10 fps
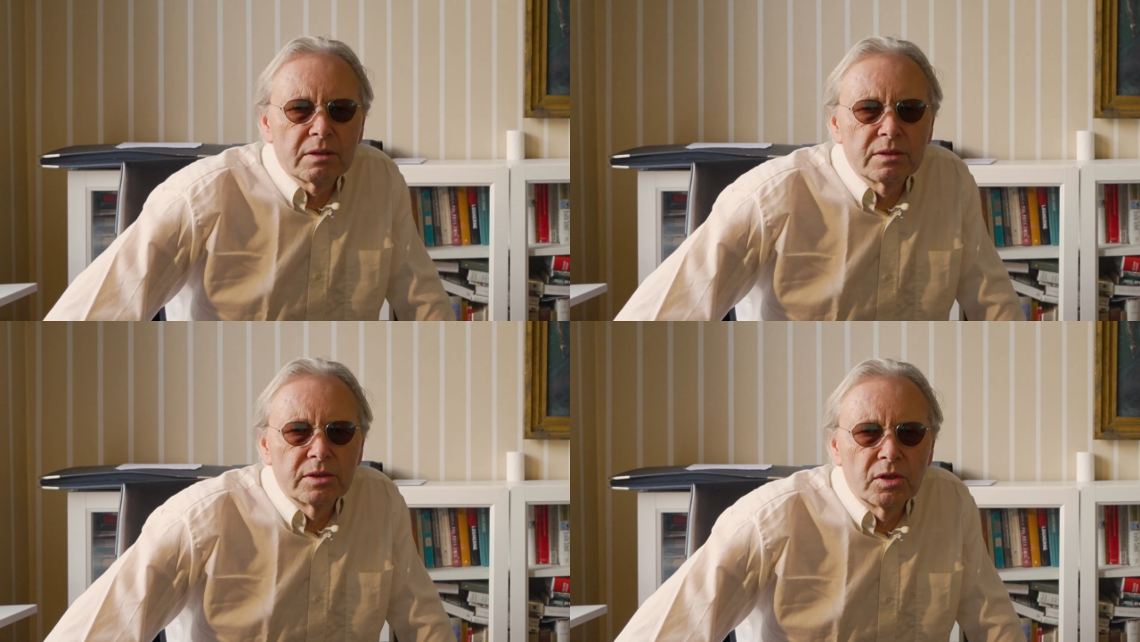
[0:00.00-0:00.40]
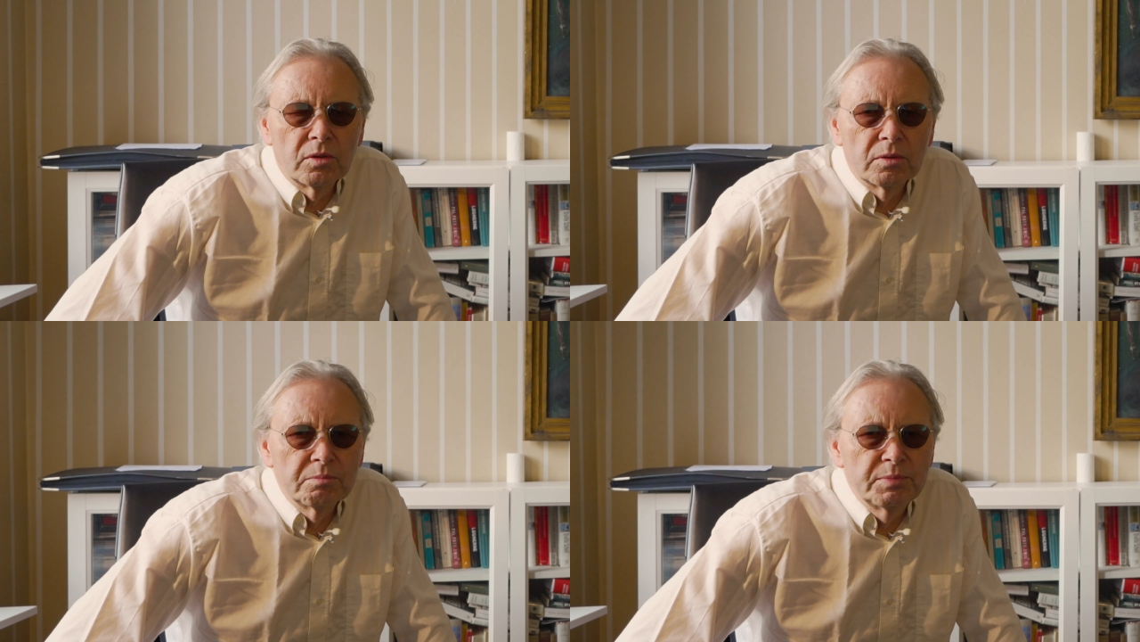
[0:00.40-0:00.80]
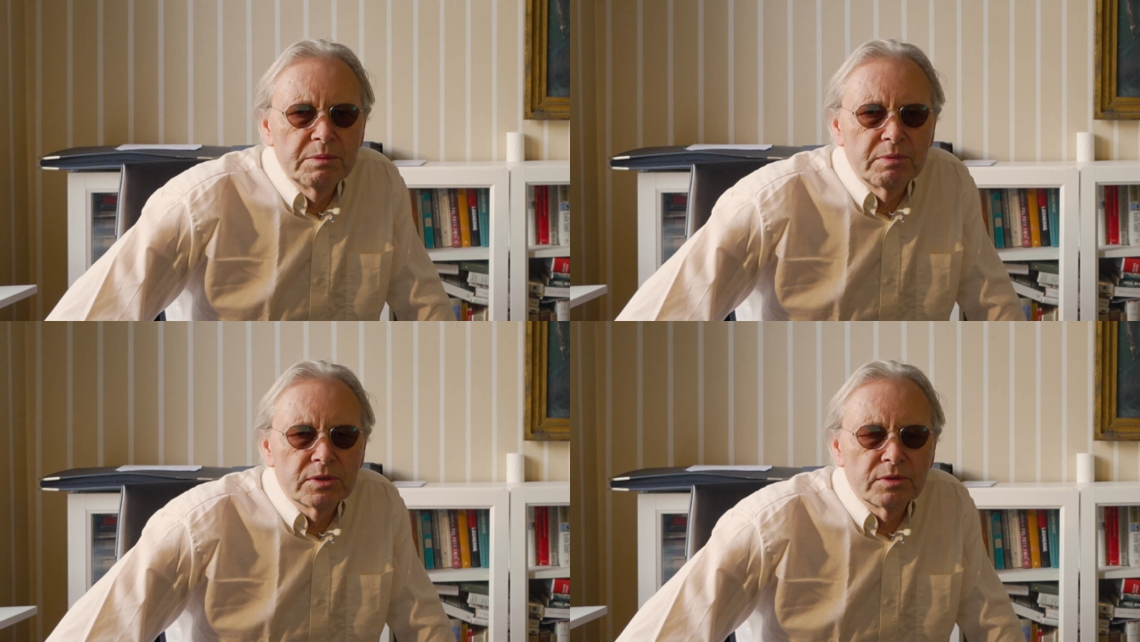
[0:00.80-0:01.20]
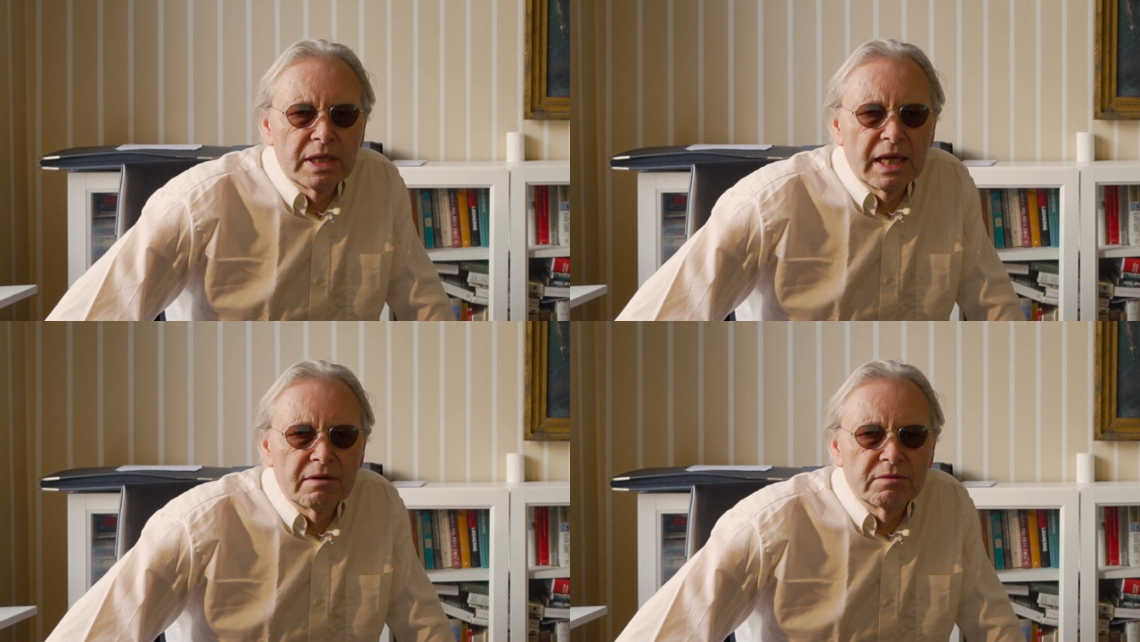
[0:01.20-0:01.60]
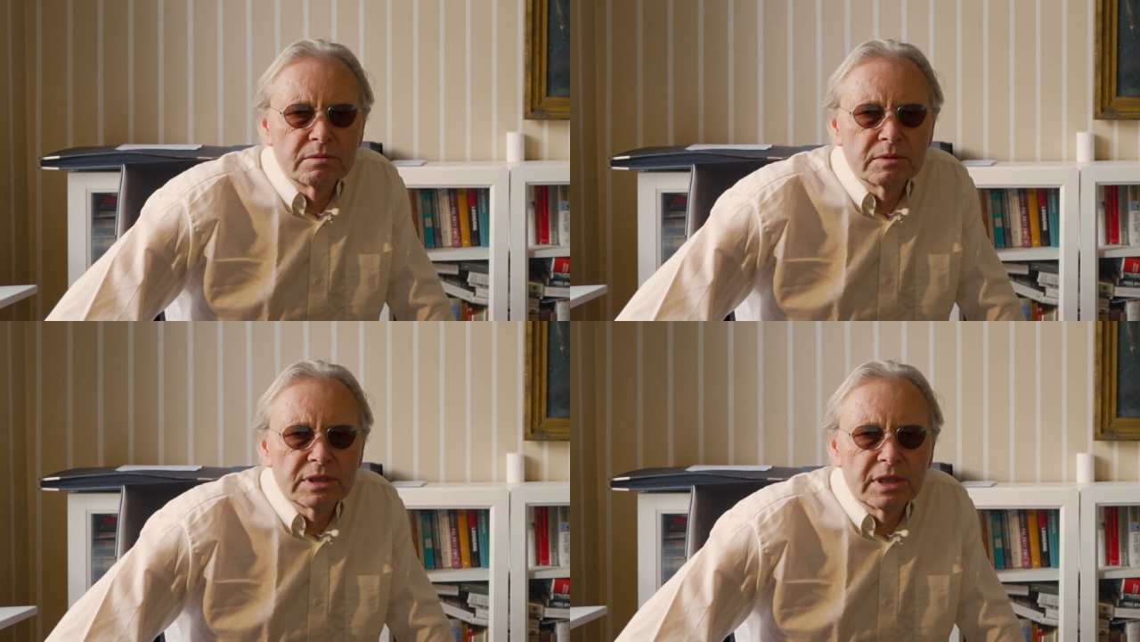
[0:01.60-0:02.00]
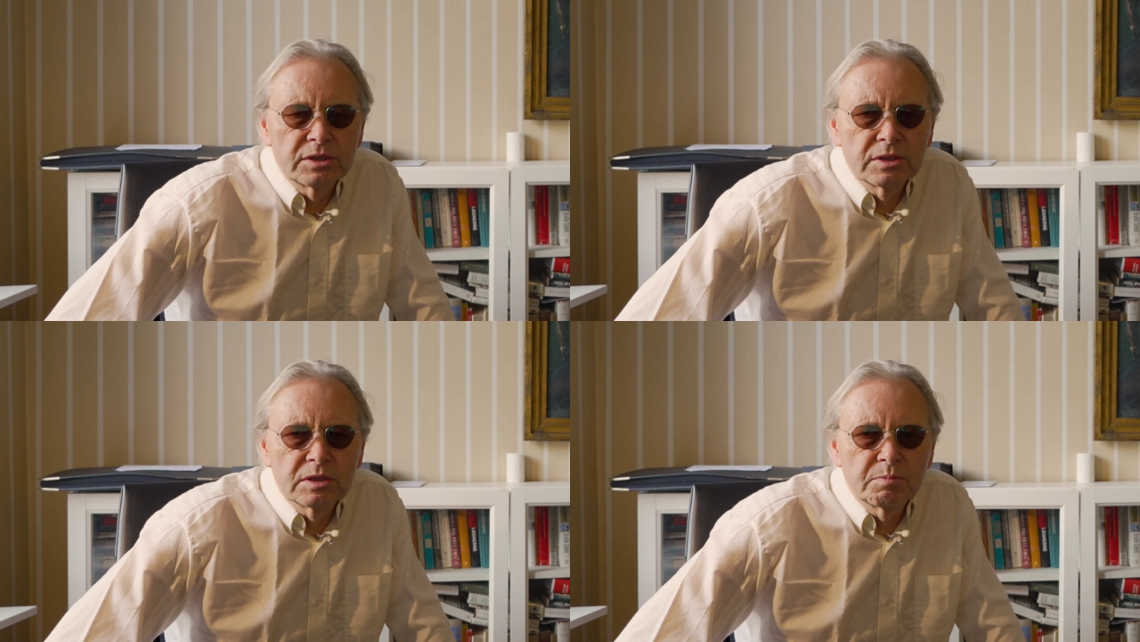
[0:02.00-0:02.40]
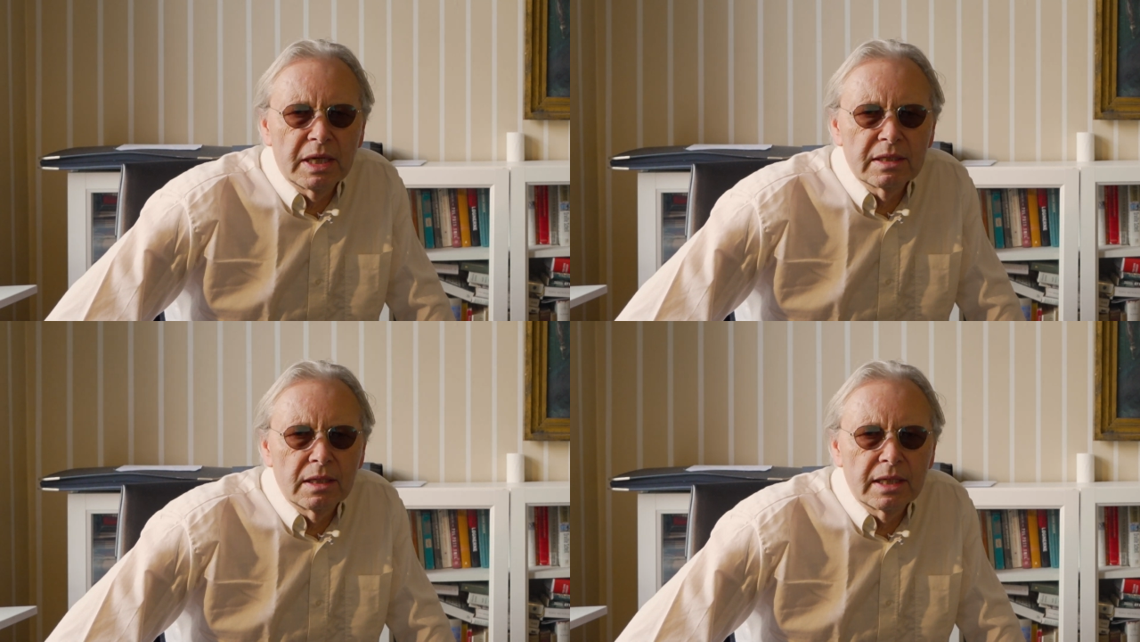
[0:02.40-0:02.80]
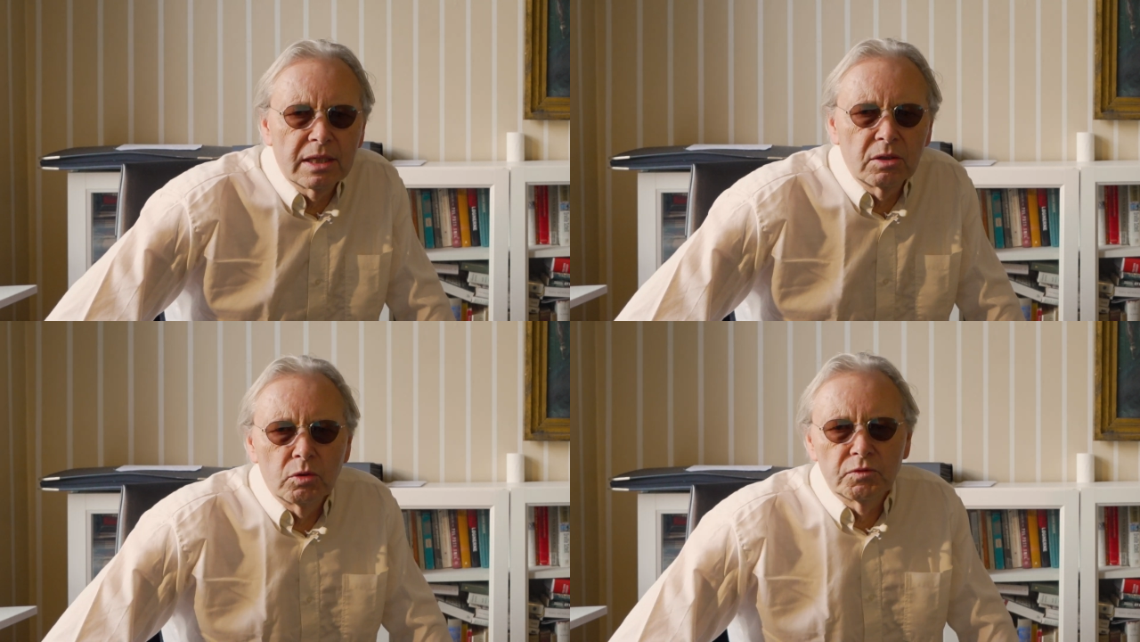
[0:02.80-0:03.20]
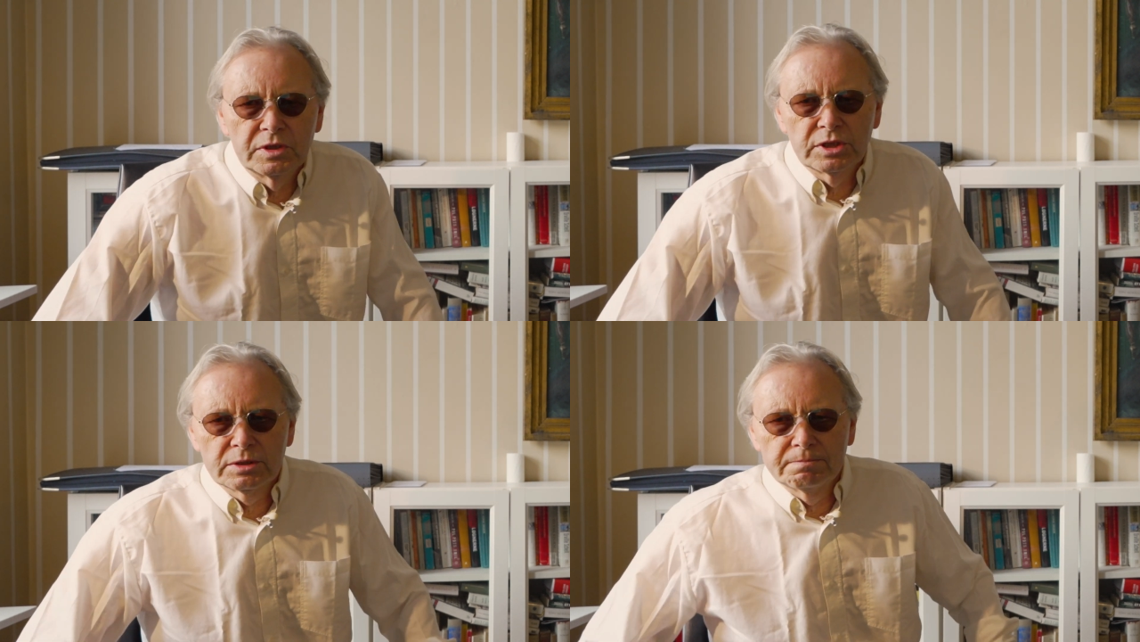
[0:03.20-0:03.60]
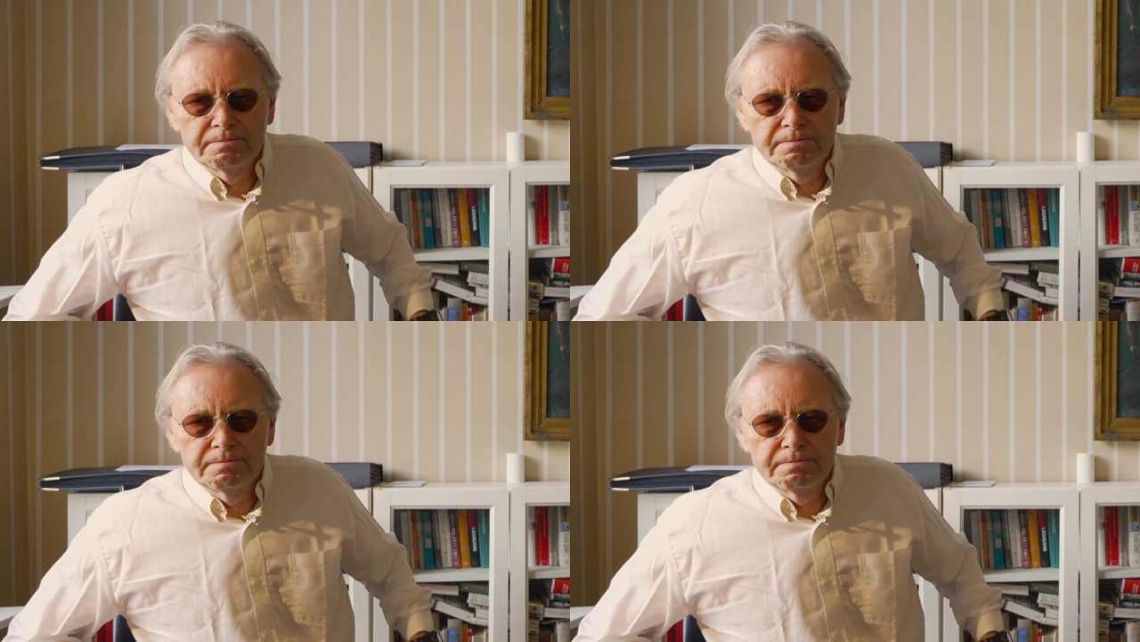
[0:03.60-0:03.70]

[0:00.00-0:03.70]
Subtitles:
you know, people today have an attention span like a goldfish.